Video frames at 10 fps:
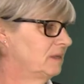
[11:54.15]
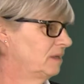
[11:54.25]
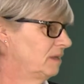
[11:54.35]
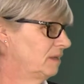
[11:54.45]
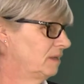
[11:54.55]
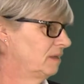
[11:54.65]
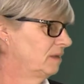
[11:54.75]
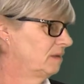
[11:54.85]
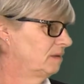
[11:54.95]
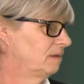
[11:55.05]

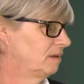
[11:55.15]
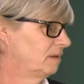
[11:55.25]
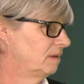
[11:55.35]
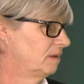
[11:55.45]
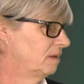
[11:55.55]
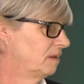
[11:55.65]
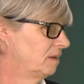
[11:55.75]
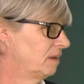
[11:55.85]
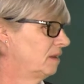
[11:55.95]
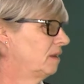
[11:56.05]

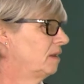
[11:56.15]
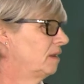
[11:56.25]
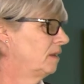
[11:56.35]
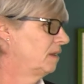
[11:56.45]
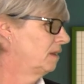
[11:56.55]
Nothing is said.